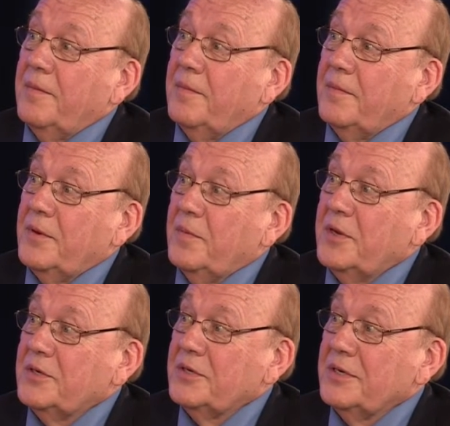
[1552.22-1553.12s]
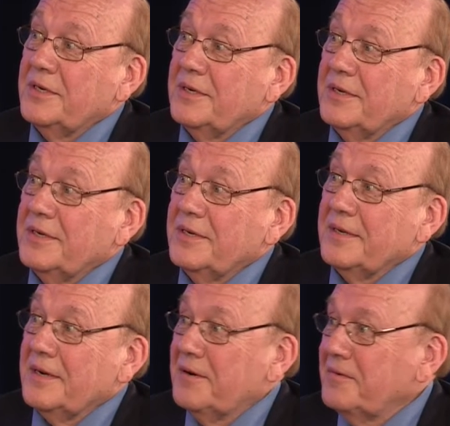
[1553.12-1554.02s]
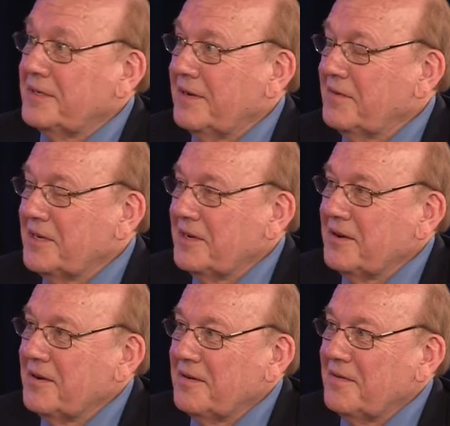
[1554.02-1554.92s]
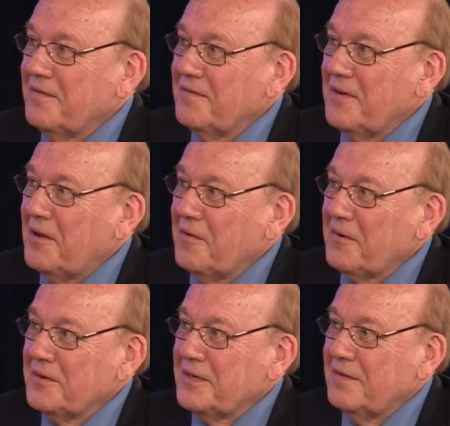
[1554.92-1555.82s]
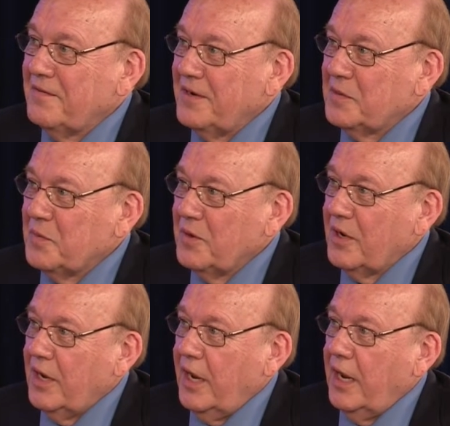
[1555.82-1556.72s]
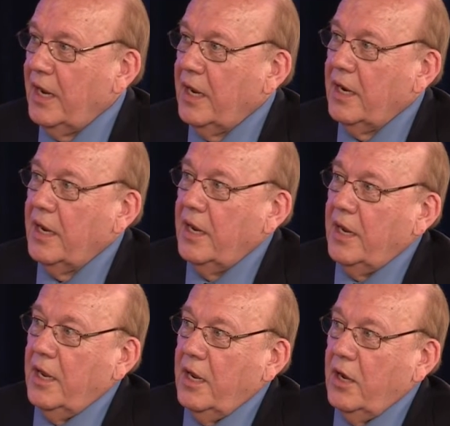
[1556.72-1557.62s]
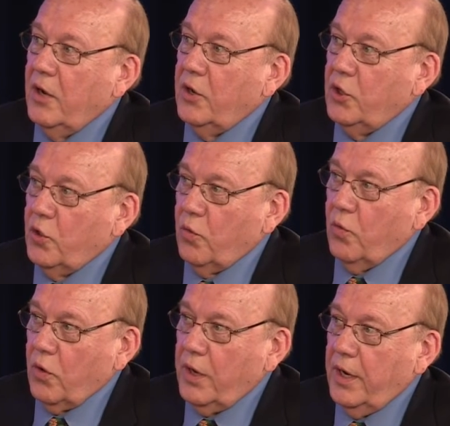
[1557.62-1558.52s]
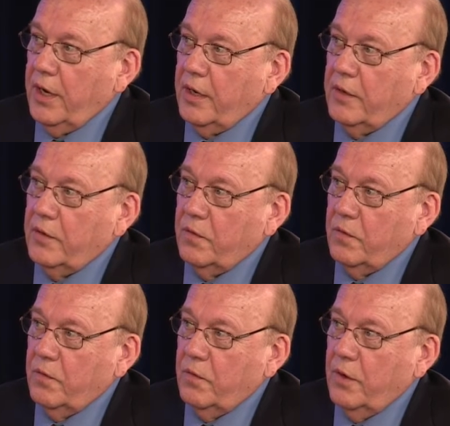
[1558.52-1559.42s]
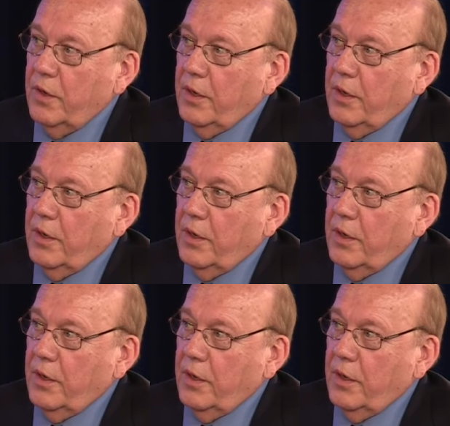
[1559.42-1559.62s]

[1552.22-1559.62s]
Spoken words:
you mentioned 1,700 followers on Facebook, and you're working to